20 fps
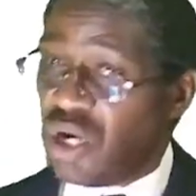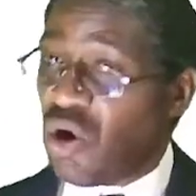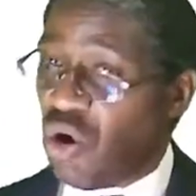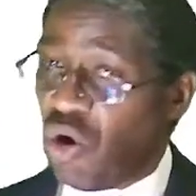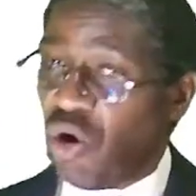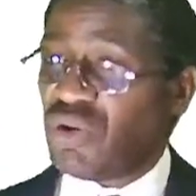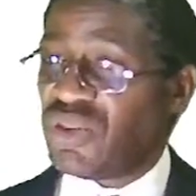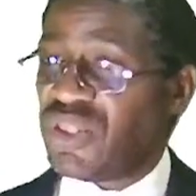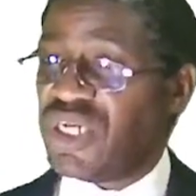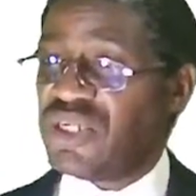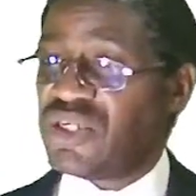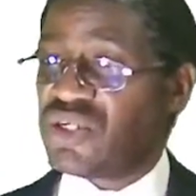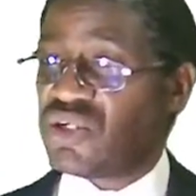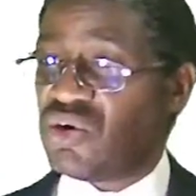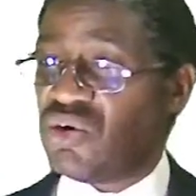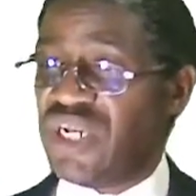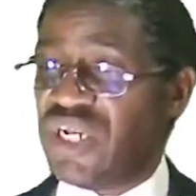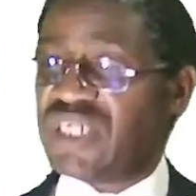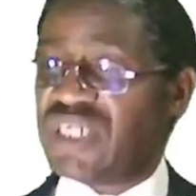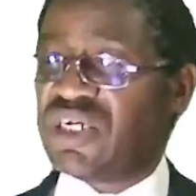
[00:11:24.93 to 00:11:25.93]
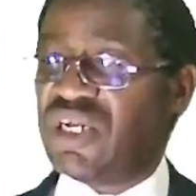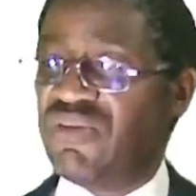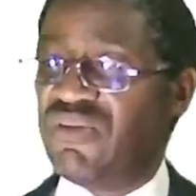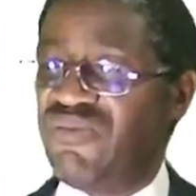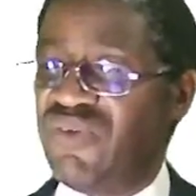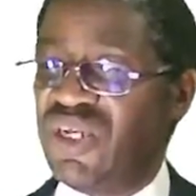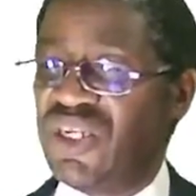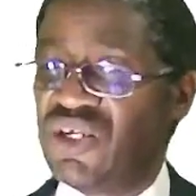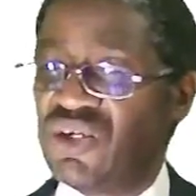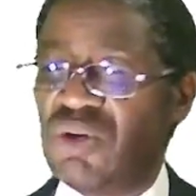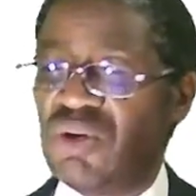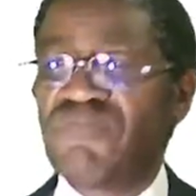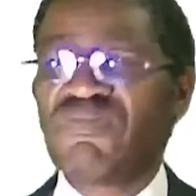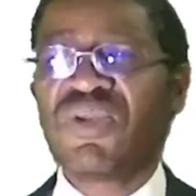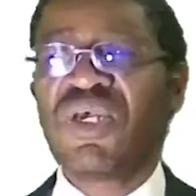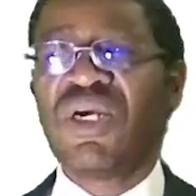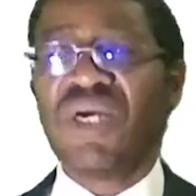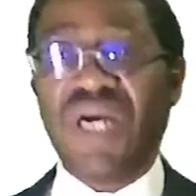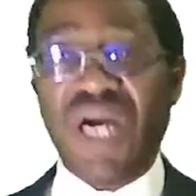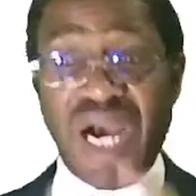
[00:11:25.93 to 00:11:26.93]
on the disconnected video
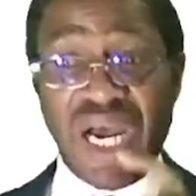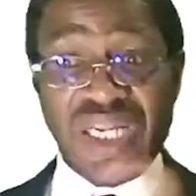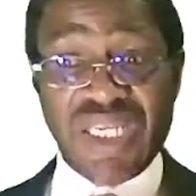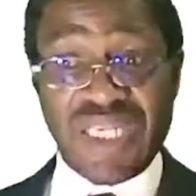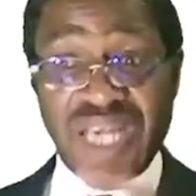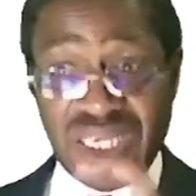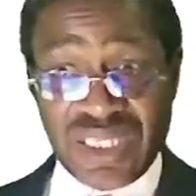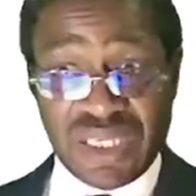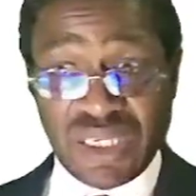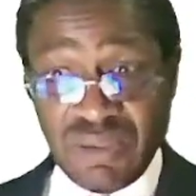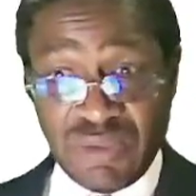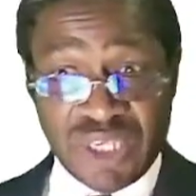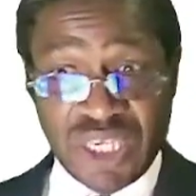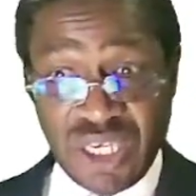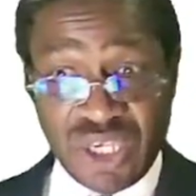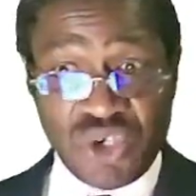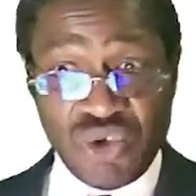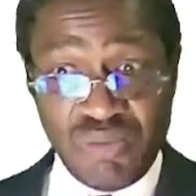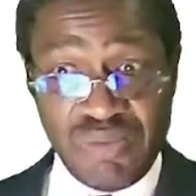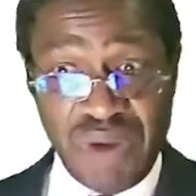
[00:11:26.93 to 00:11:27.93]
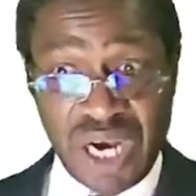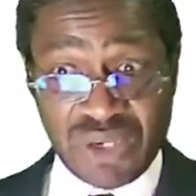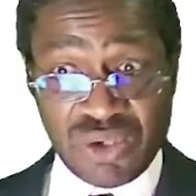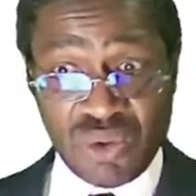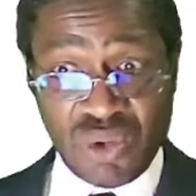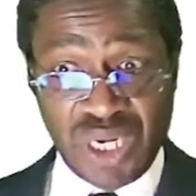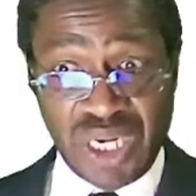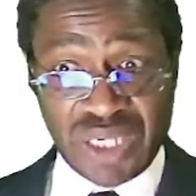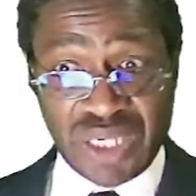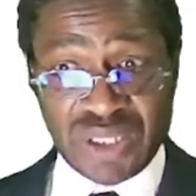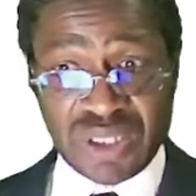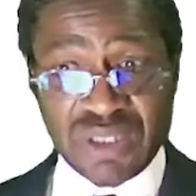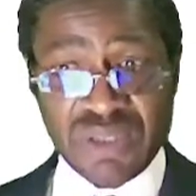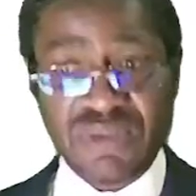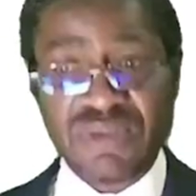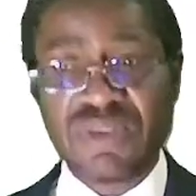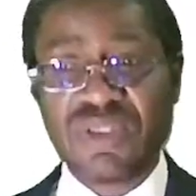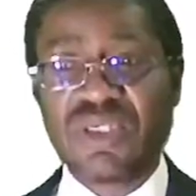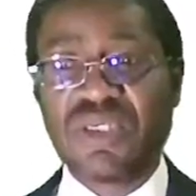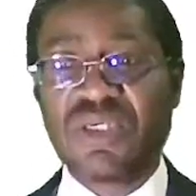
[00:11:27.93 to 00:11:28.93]
and it doesn't take you back to
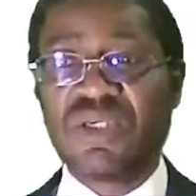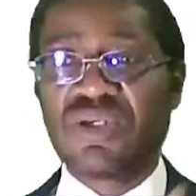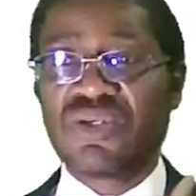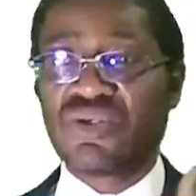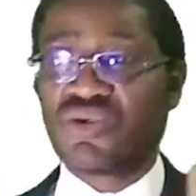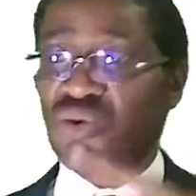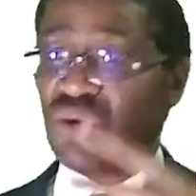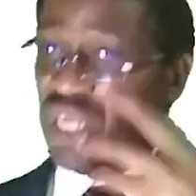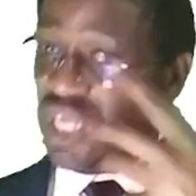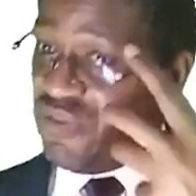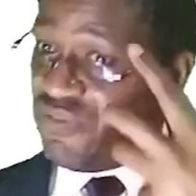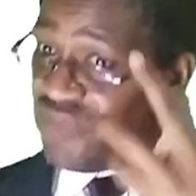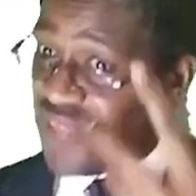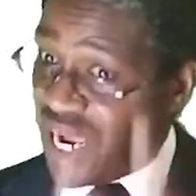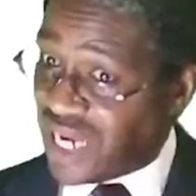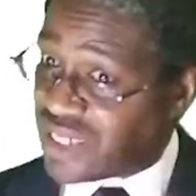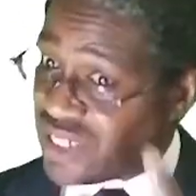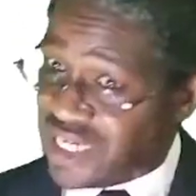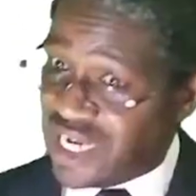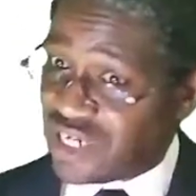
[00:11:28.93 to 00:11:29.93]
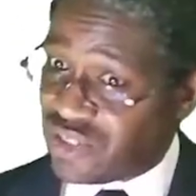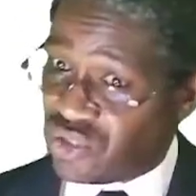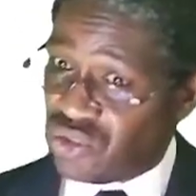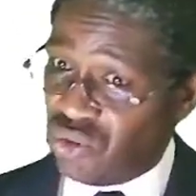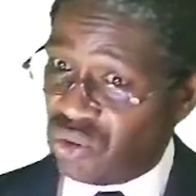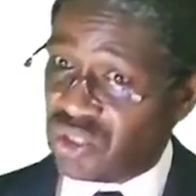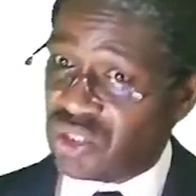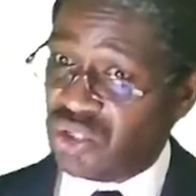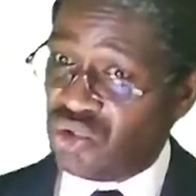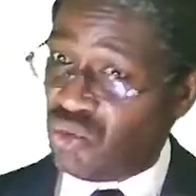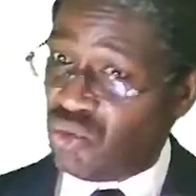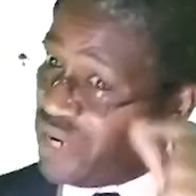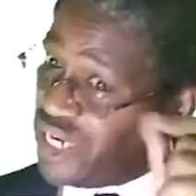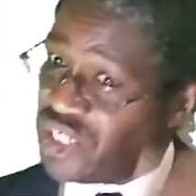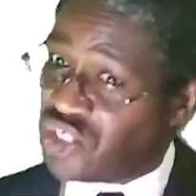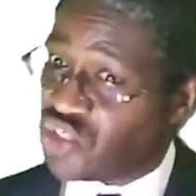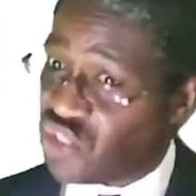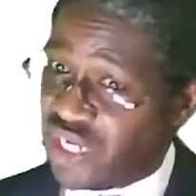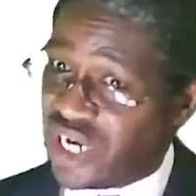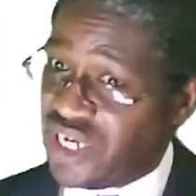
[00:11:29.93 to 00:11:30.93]
class. So if that does not, you may
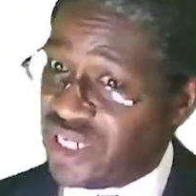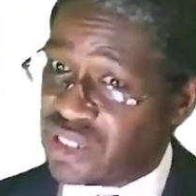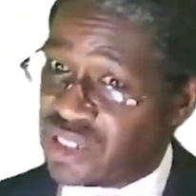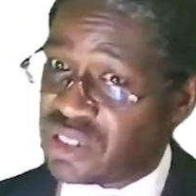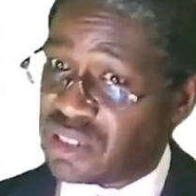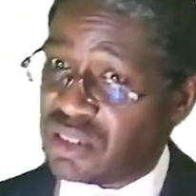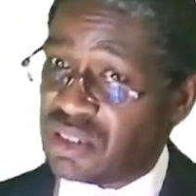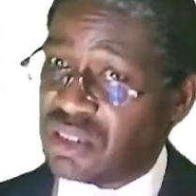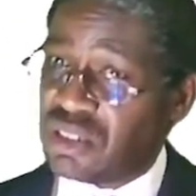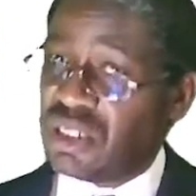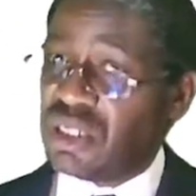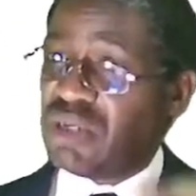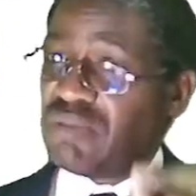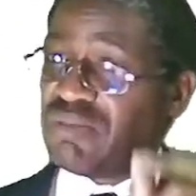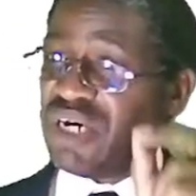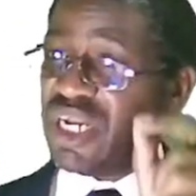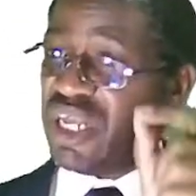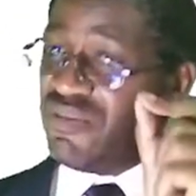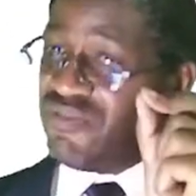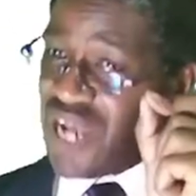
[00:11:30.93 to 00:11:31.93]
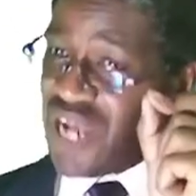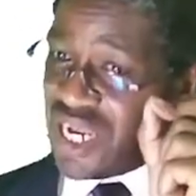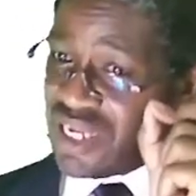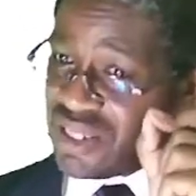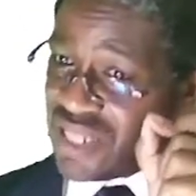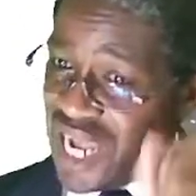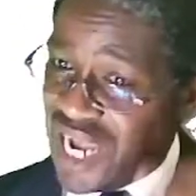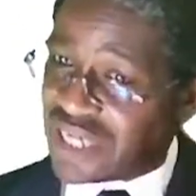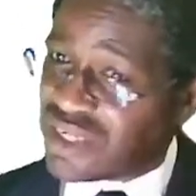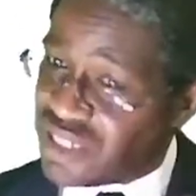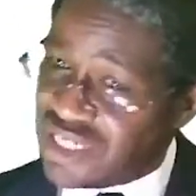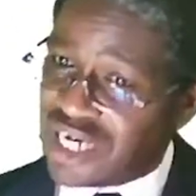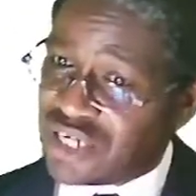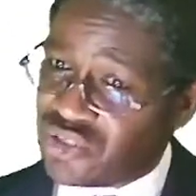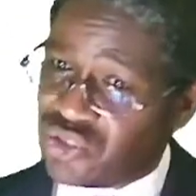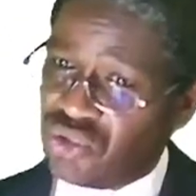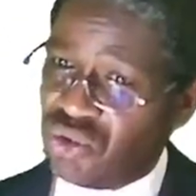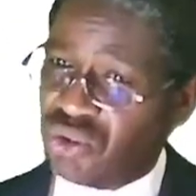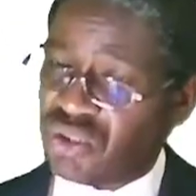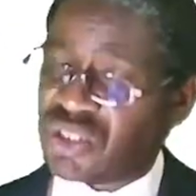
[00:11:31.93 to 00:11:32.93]
try it. But if that does
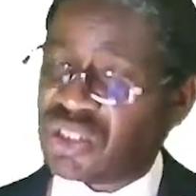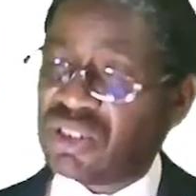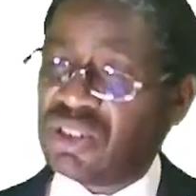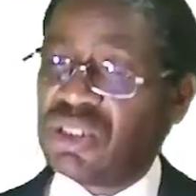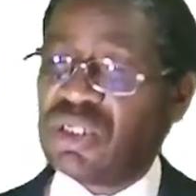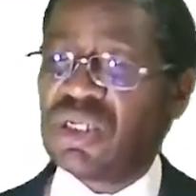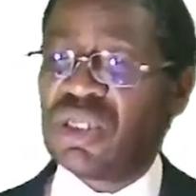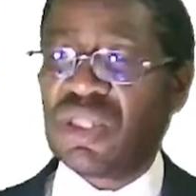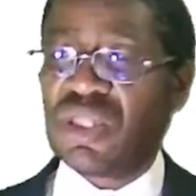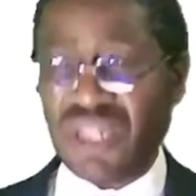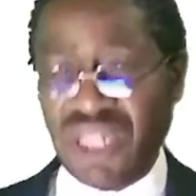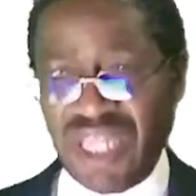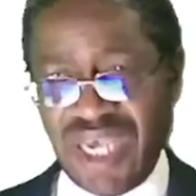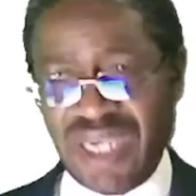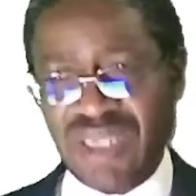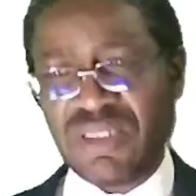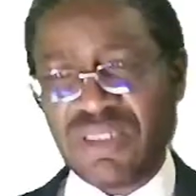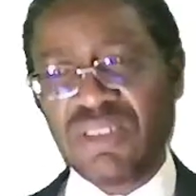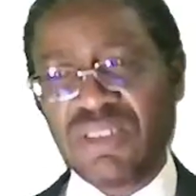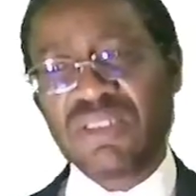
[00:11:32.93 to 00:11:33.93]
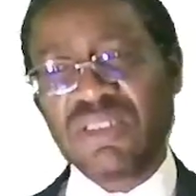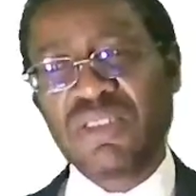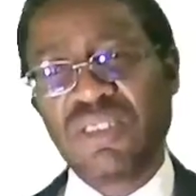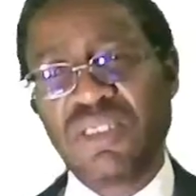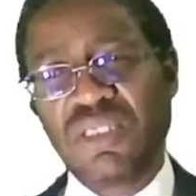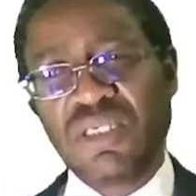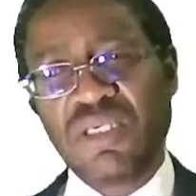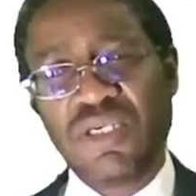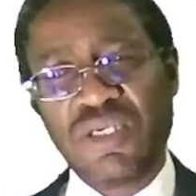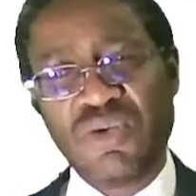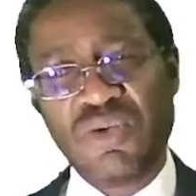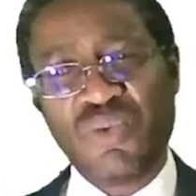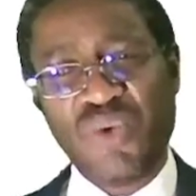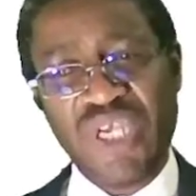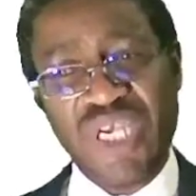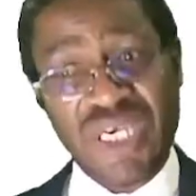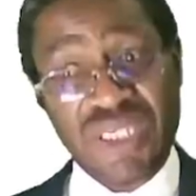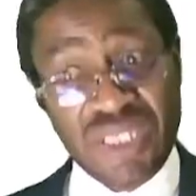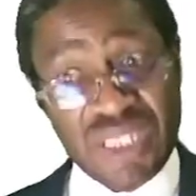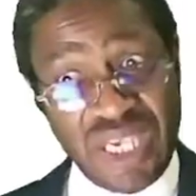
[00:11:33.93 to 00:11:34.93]
not, then we
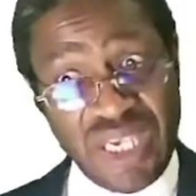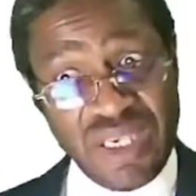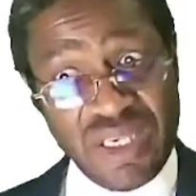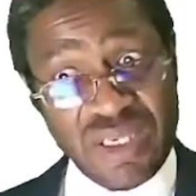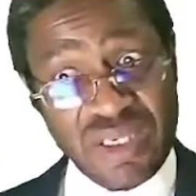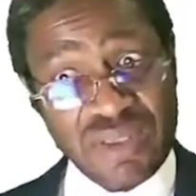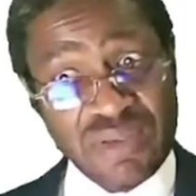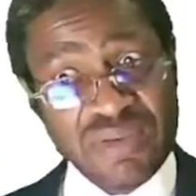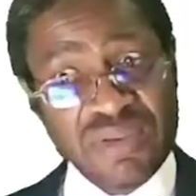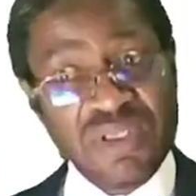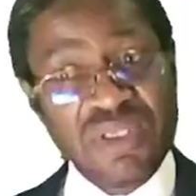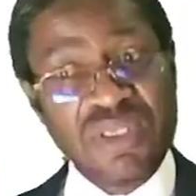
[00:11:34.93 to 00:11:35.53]
are saying